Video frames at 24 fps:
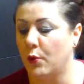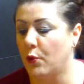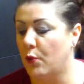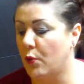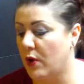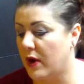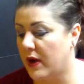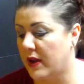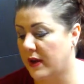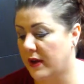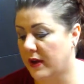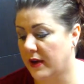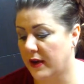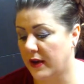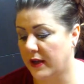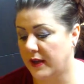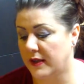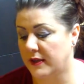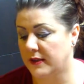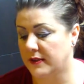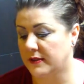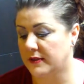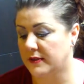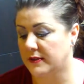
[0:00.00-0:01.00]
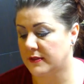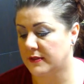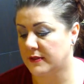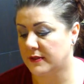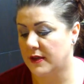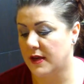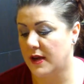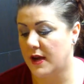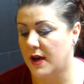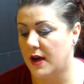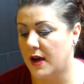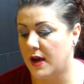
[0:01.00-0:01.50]
One is
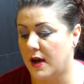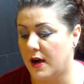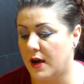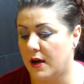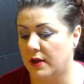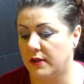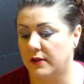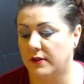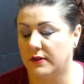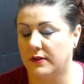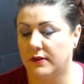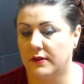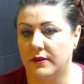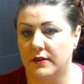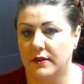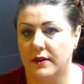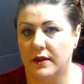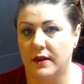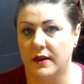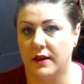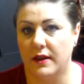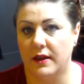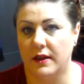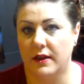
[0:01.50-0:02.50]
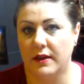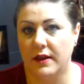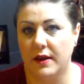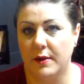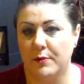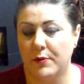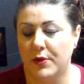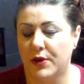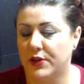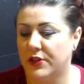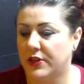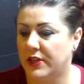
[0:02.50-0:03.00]

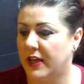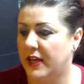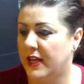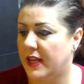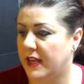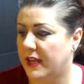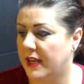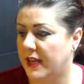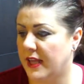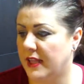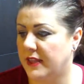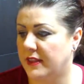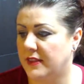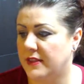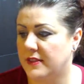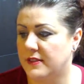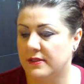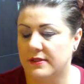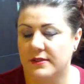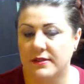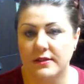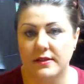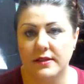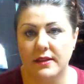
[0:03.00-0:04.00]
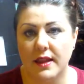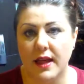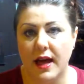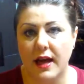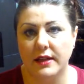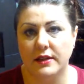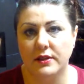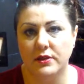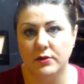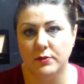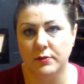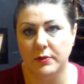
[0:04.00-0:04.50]
number 10, and this is
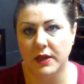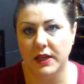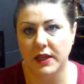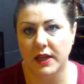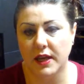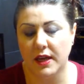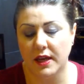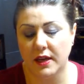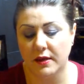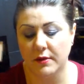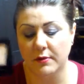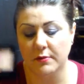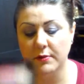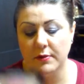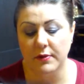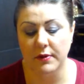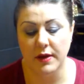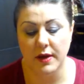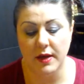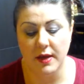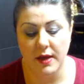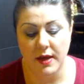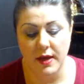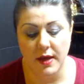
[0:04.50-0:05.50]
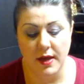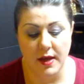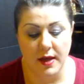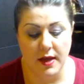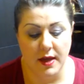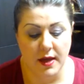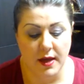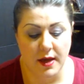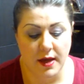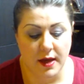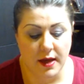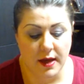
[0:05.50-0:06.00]
light to medium.
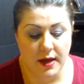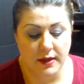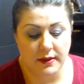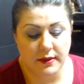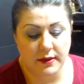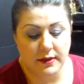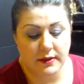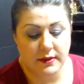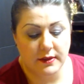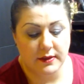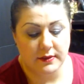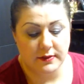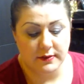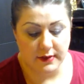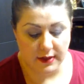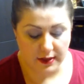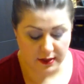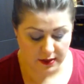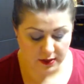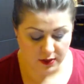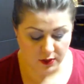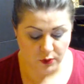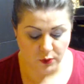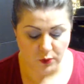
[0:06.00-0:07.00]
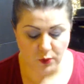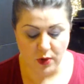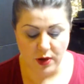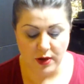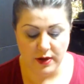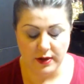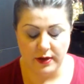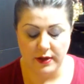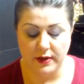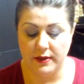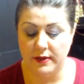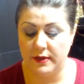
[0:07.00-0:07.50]
And then the second
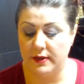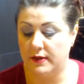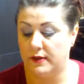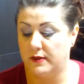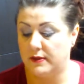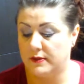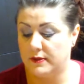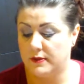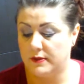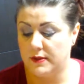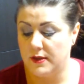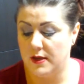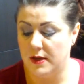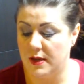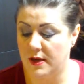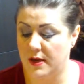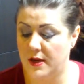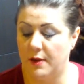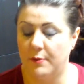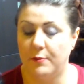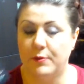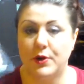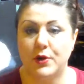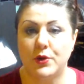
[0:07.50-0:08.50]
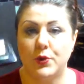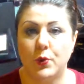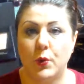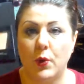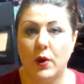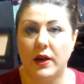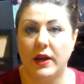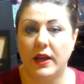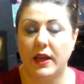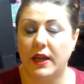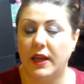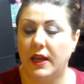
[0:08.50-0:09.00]
one is number
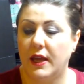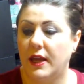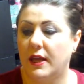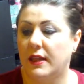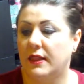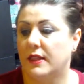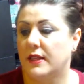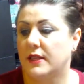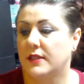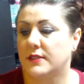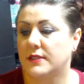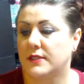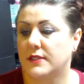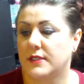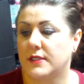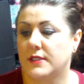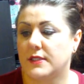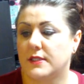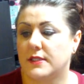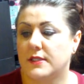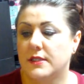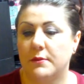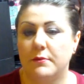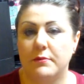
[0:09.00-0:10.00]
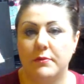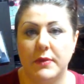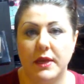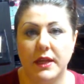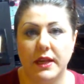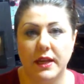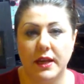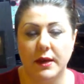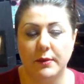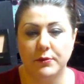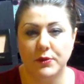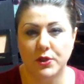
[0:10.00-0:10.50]
20, and this is
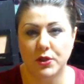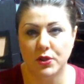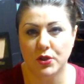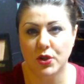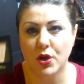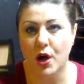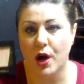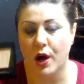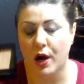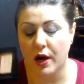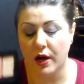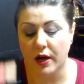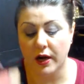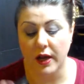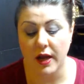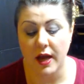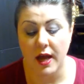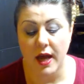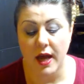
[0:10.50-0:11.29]
medium to dark.